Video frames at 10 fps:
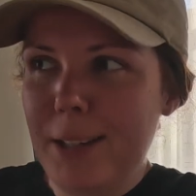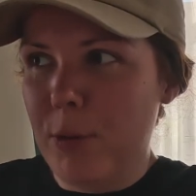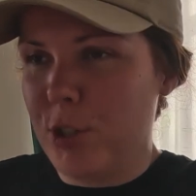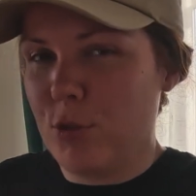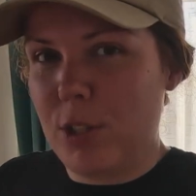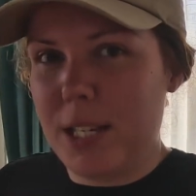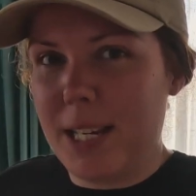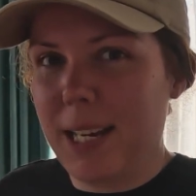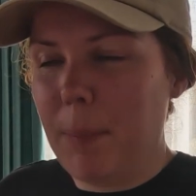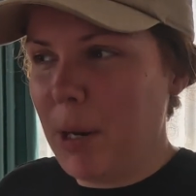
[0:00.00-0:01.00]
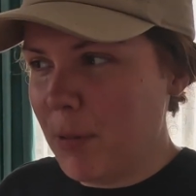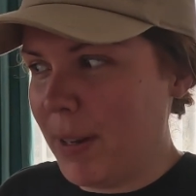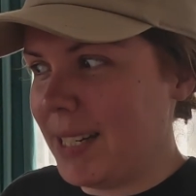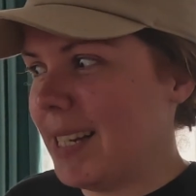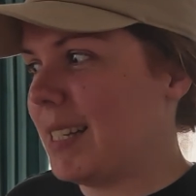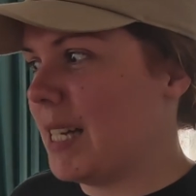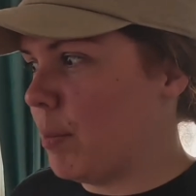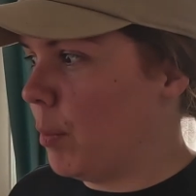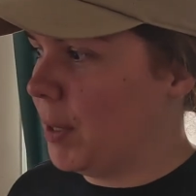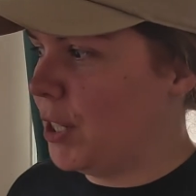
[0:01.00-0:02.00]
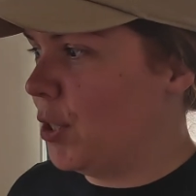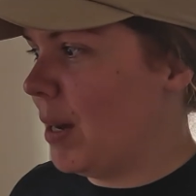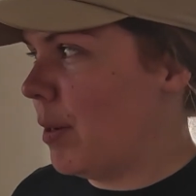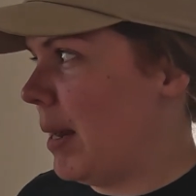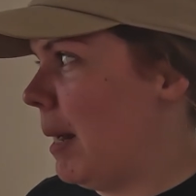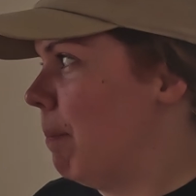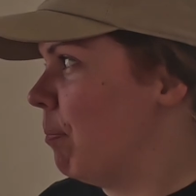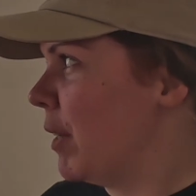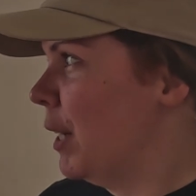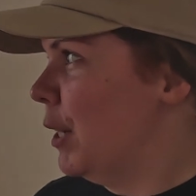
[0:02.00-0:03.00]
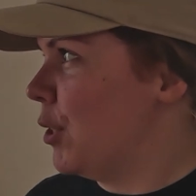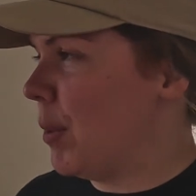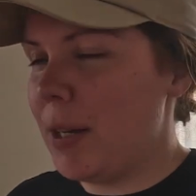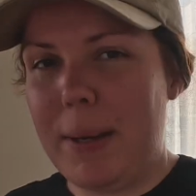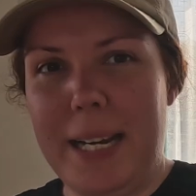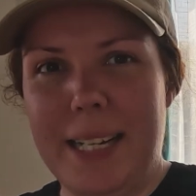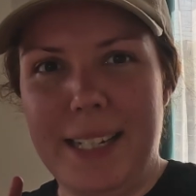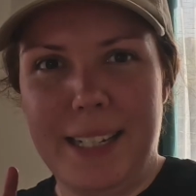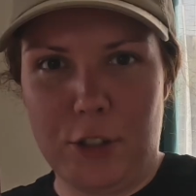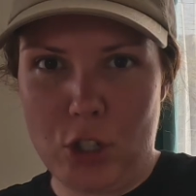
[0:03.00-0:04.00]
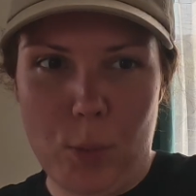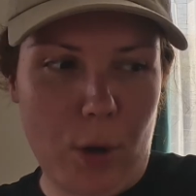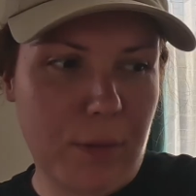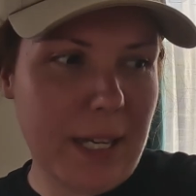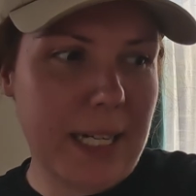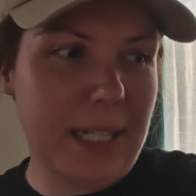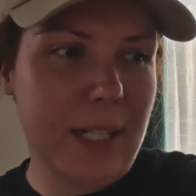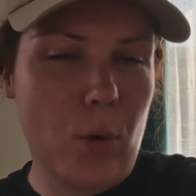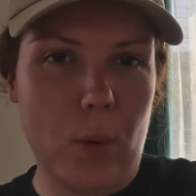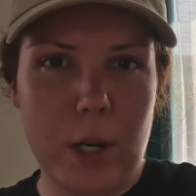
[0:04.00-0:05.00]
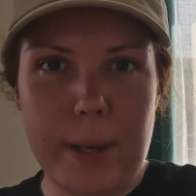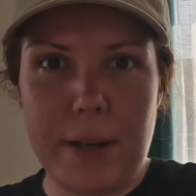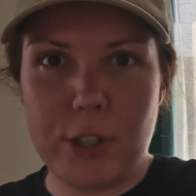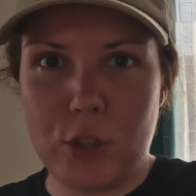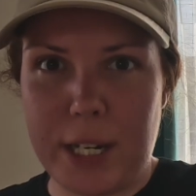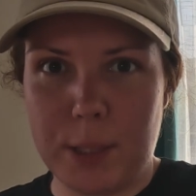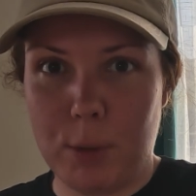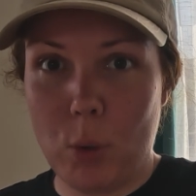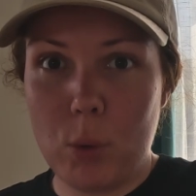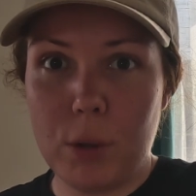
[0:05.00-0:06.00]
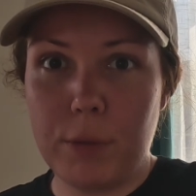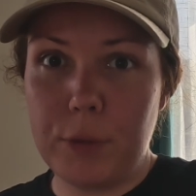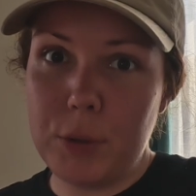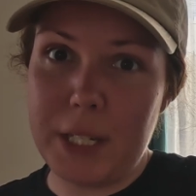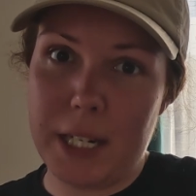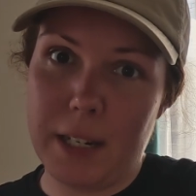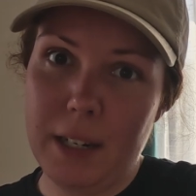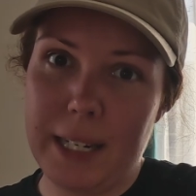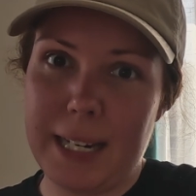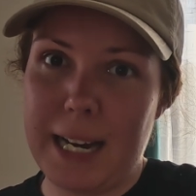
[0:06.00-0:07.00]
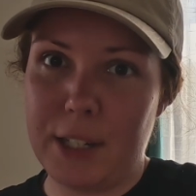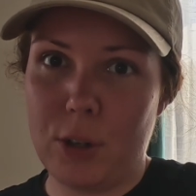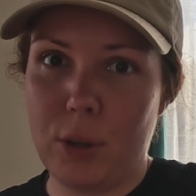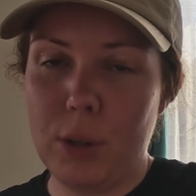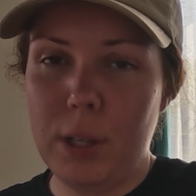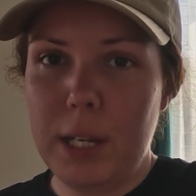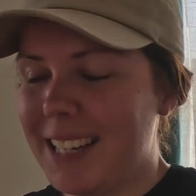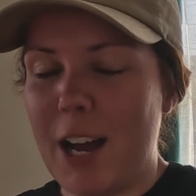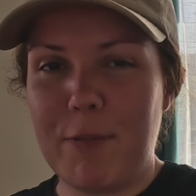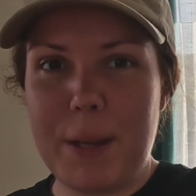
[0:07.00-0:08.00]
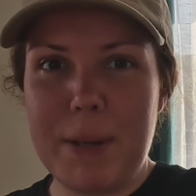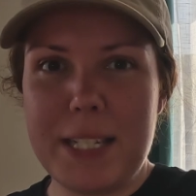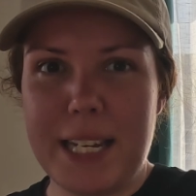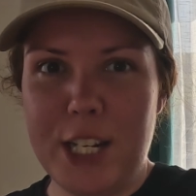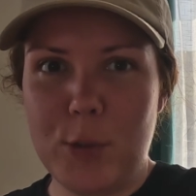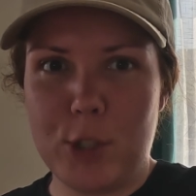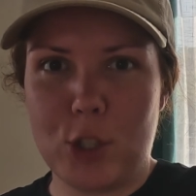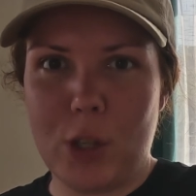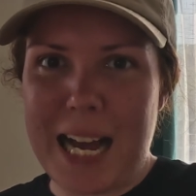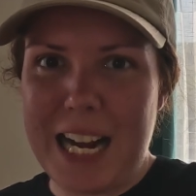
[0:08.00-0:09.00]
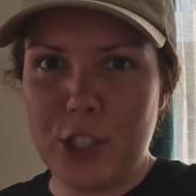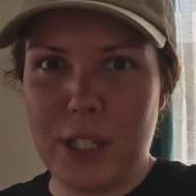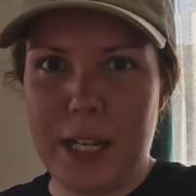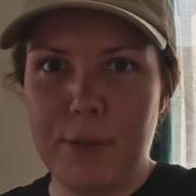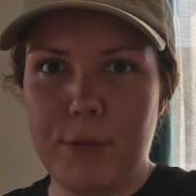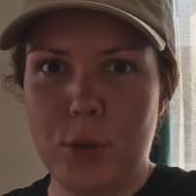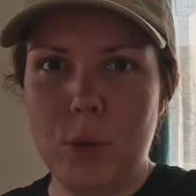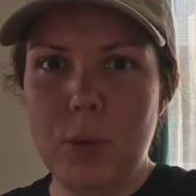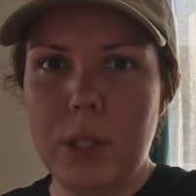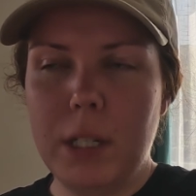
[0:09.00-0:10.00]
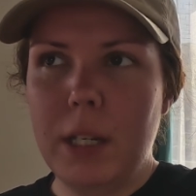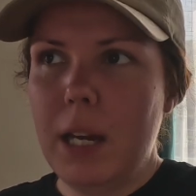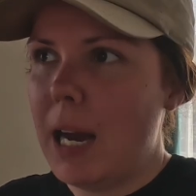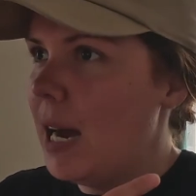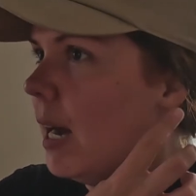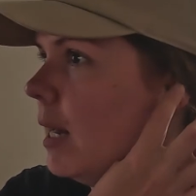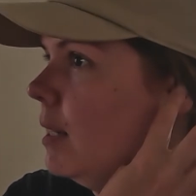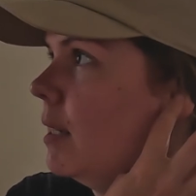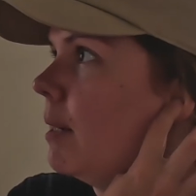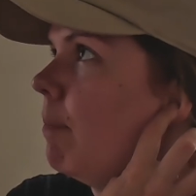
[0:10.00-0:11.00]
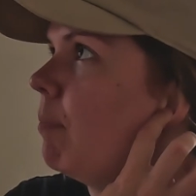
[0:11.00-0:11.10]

which is really perfect because that's what we wanted to do anyway. So anyway, I'll stop waffling. We're away out to try some local food here in Karakol, a famous dish which is called Ashlan-Fu, and